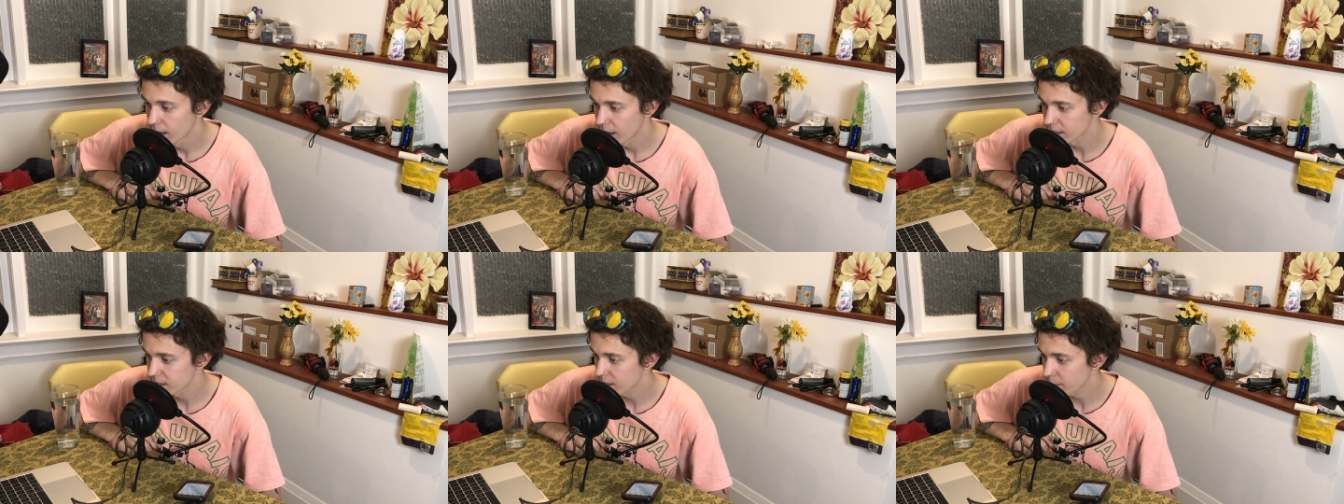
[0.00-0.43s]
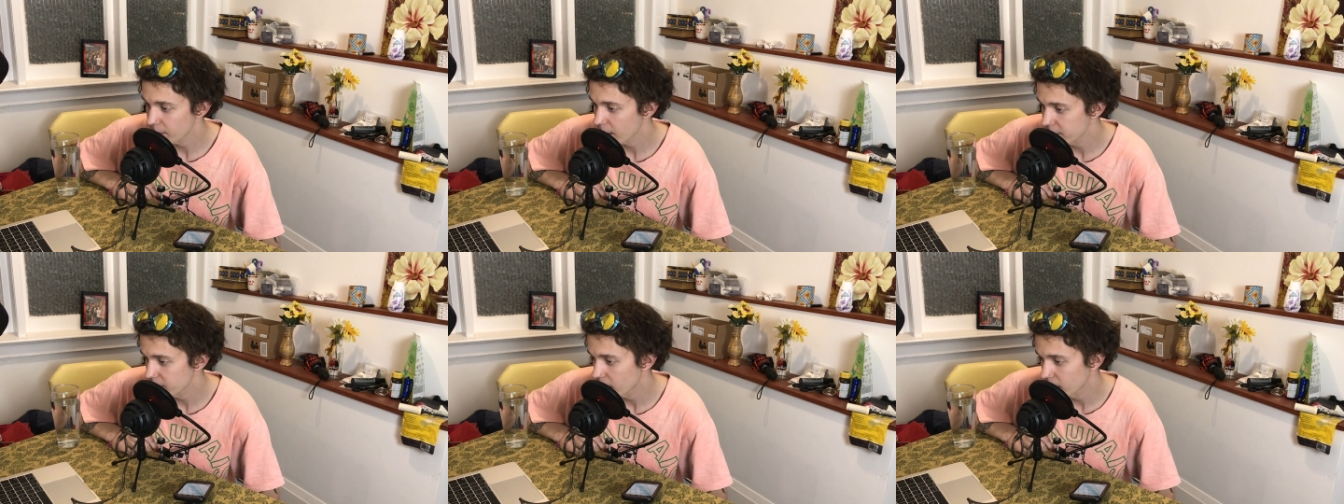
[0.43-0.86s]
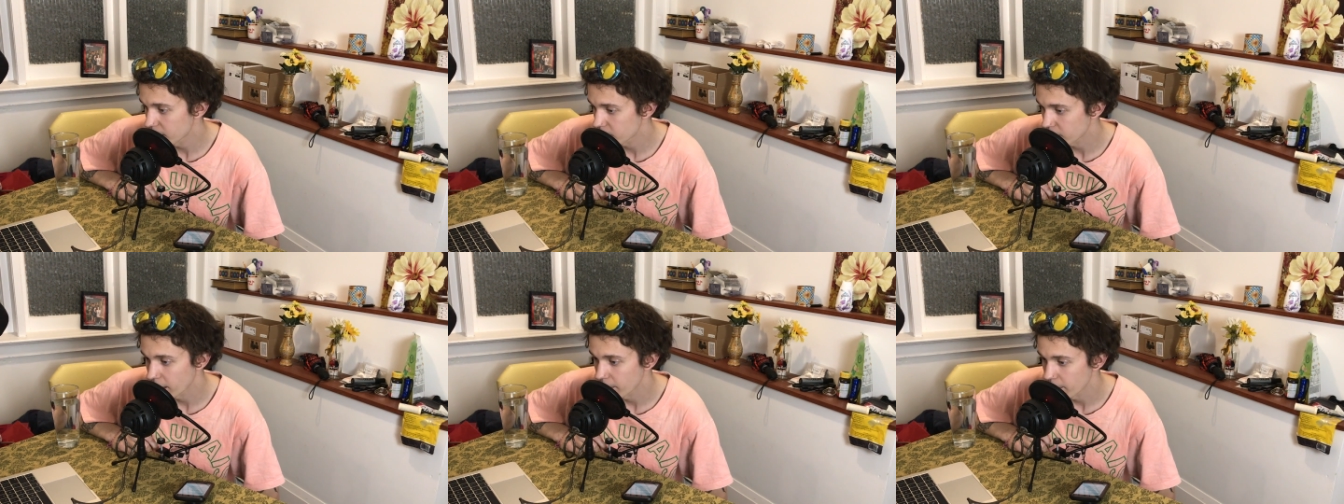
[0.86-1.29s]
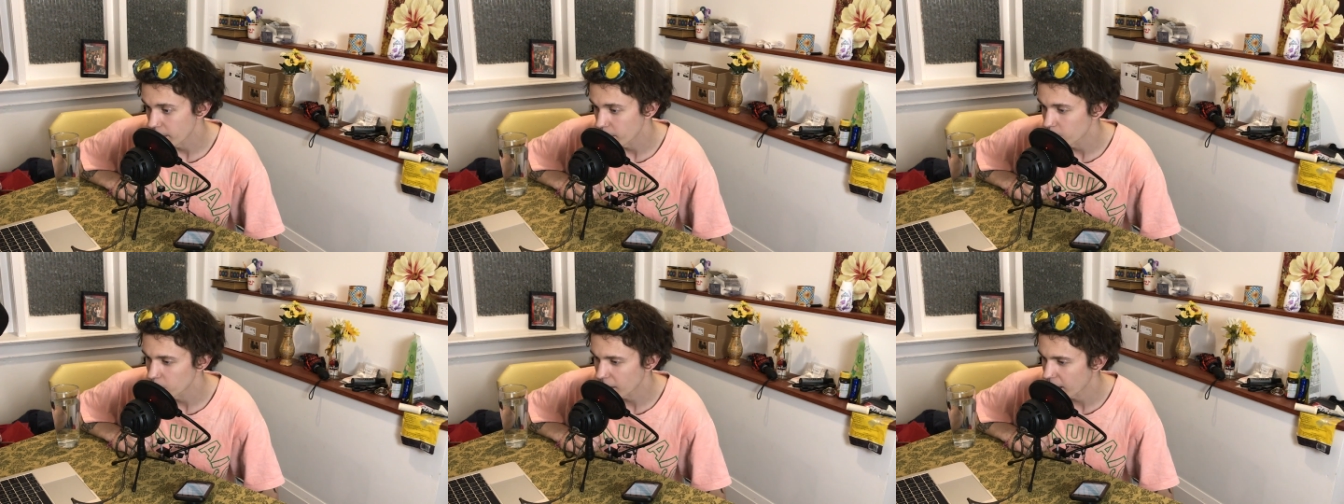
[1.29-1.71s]
It's something I saw on Instagram
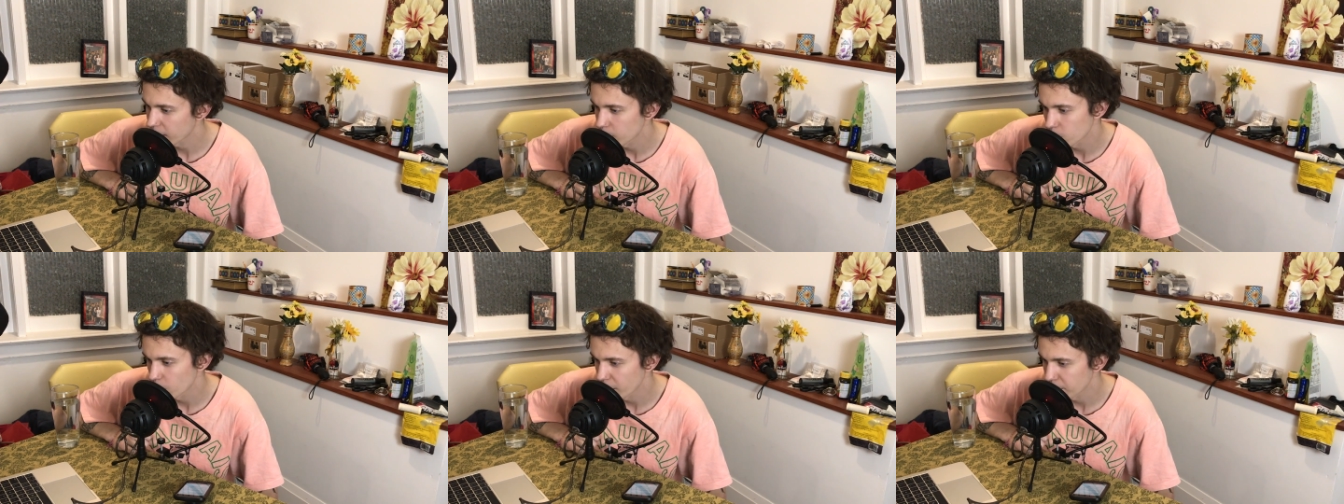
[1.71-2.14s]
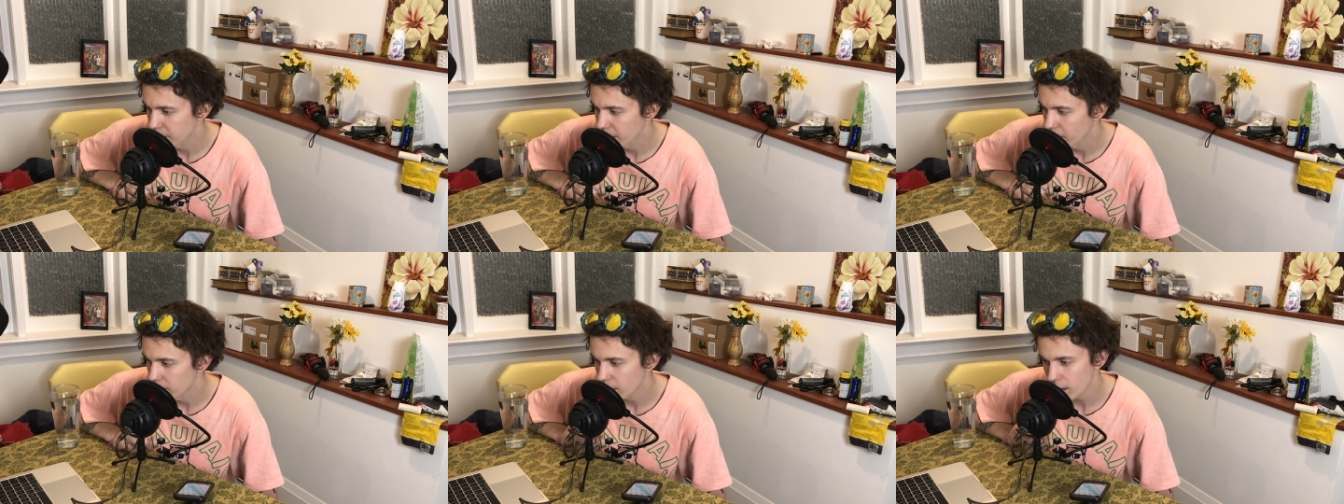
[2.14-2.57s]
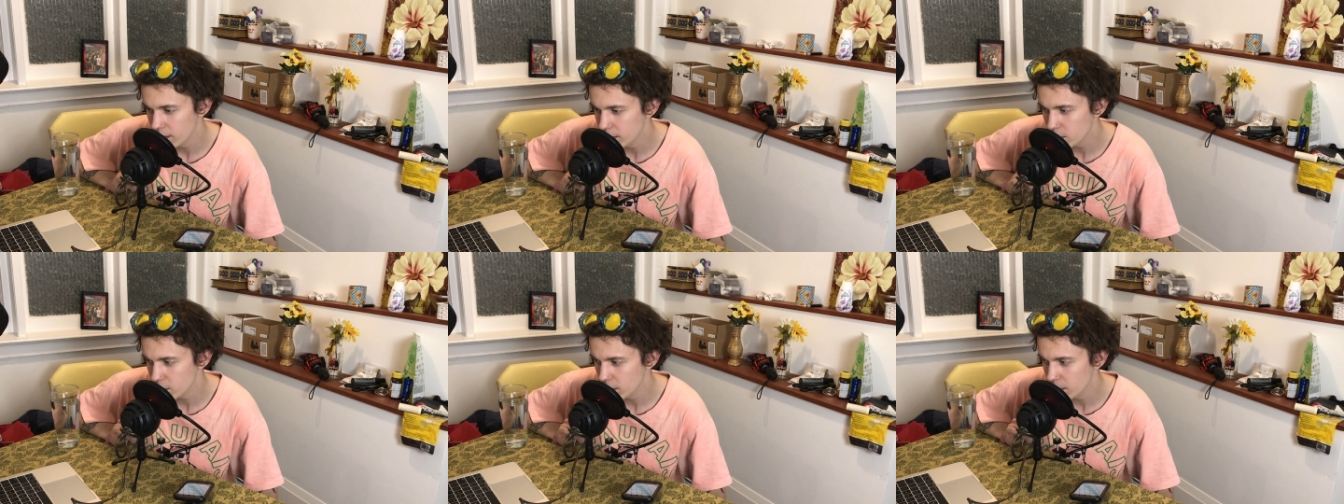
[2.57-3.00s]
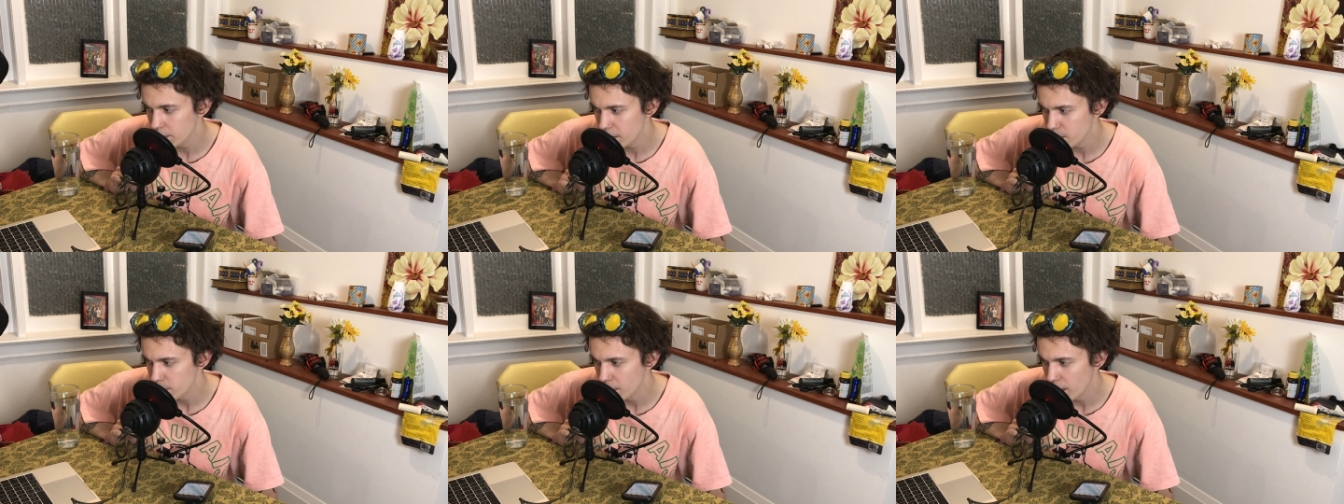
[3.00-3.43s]
that kind of weirded me out. Not this one didn't
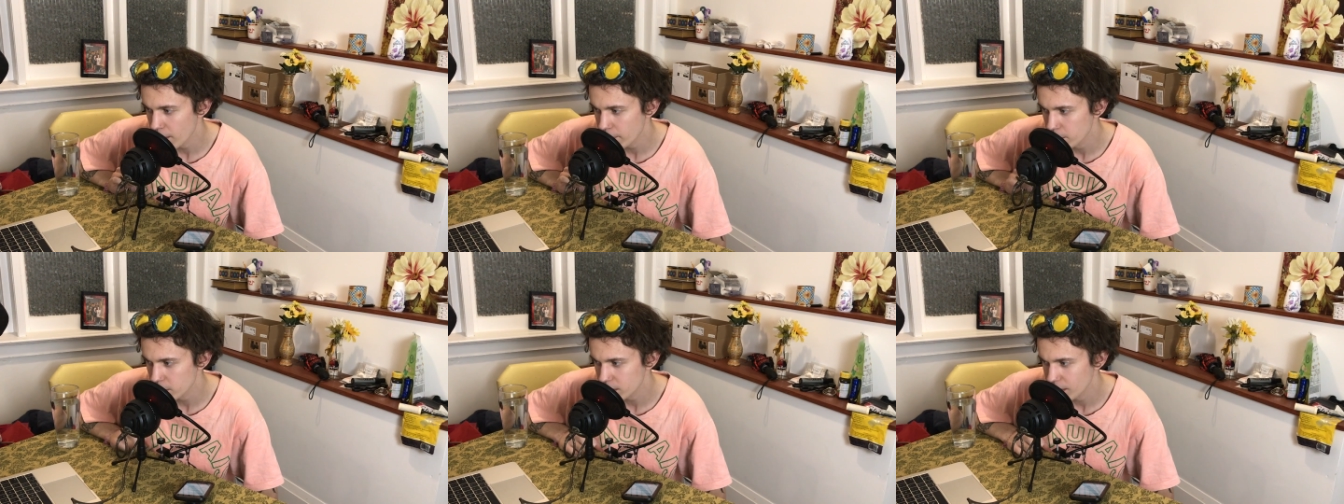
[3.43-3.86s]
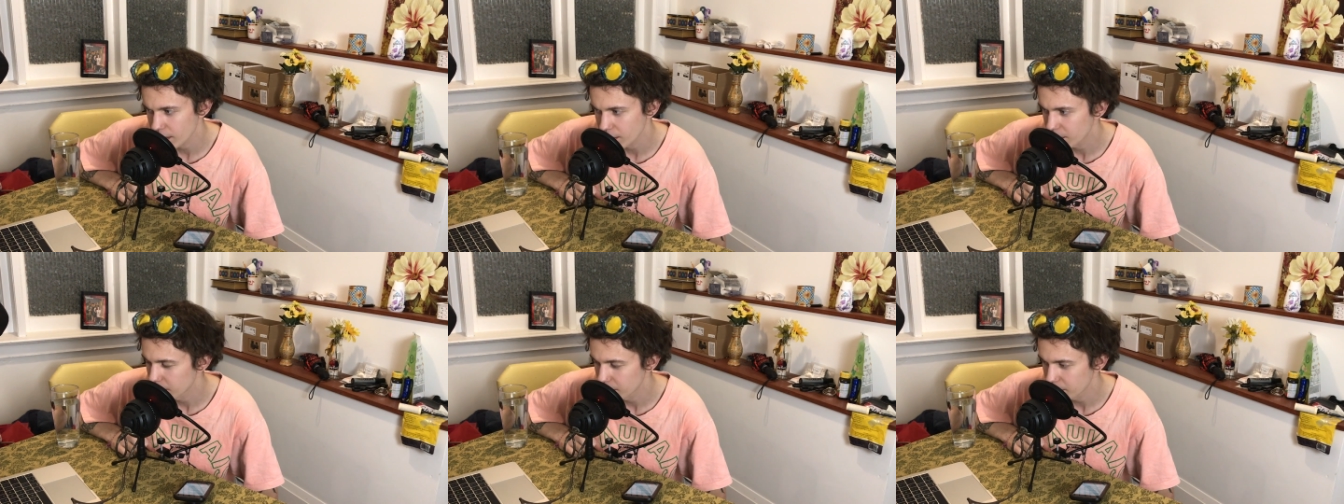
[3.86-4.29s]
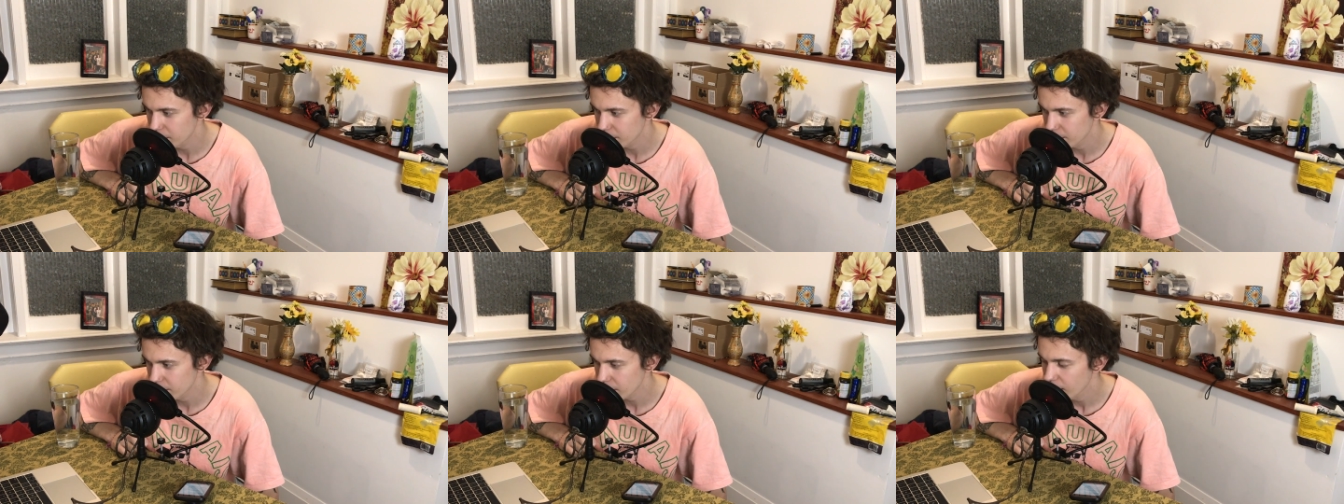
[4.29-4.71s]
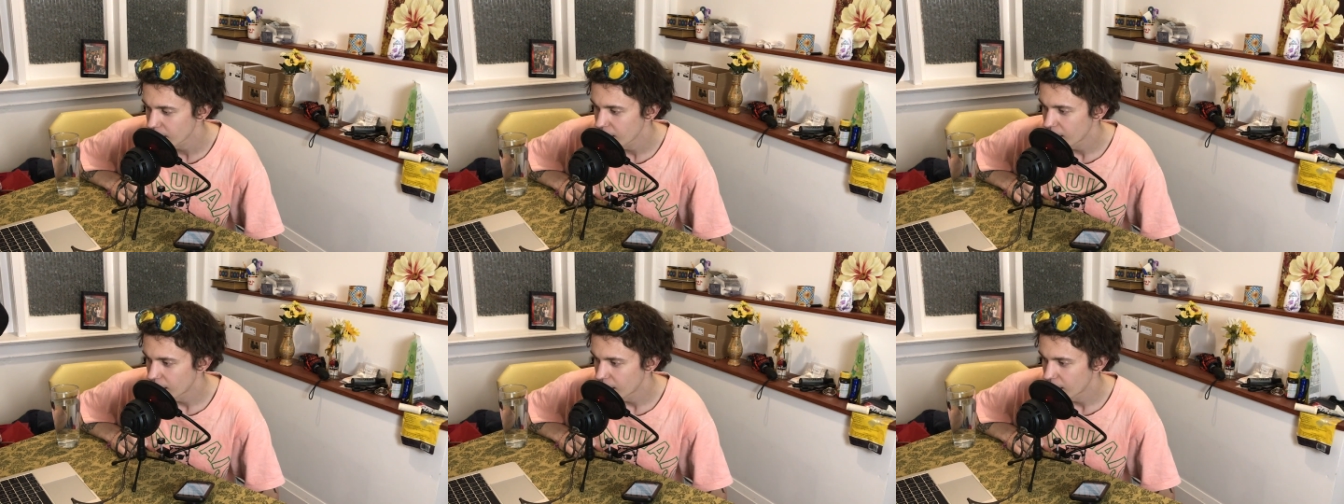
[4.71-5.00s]
piss me off. I'm just like, what the fuck?